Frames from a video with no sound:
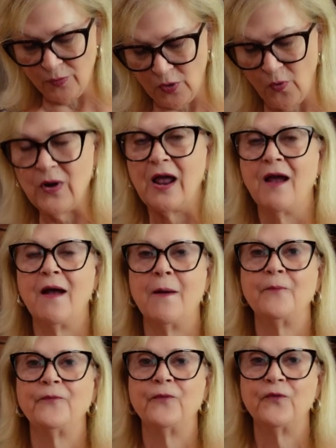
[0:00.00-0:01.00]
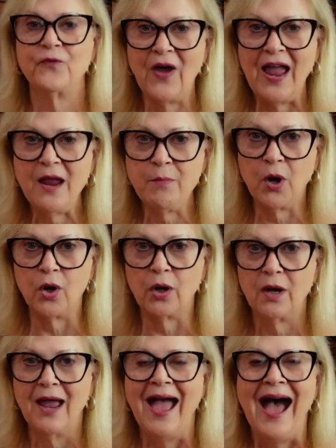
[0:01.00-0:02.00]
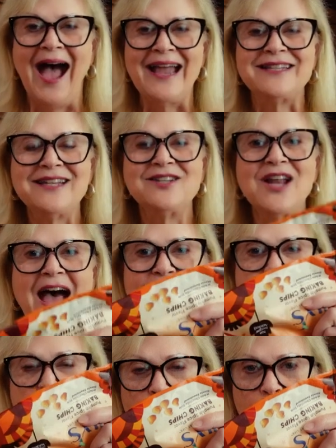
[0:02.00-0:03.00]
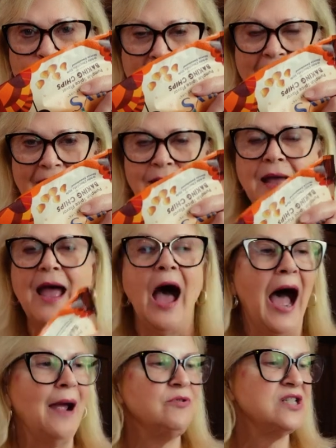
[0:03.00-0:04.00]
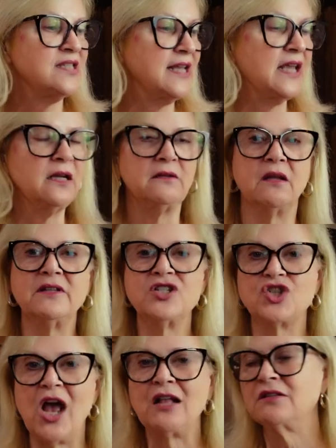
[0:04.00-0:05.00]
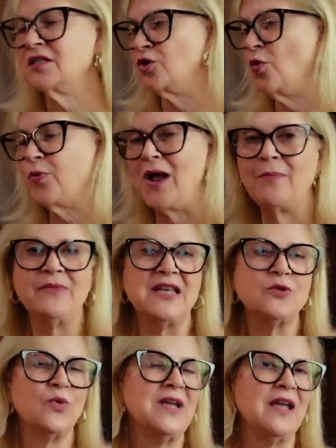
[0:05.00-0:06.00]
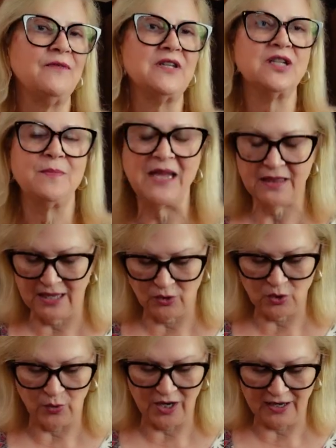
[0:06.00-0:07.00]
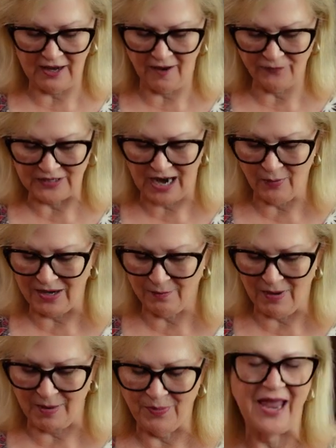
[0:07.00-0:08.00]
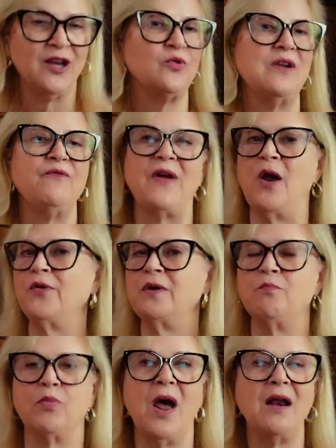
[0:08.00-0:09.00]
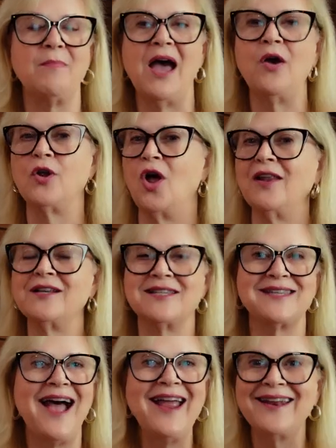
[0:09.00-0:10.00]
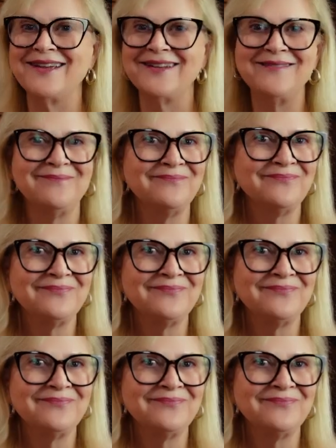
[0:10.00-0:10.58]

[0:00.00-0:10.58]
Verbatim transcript: root fiber. I did not know that. I'm just thinking Lily's chocolates, no problem. These were given to me. These were a gift. I went in my pantry, found them, brought them out, all excited.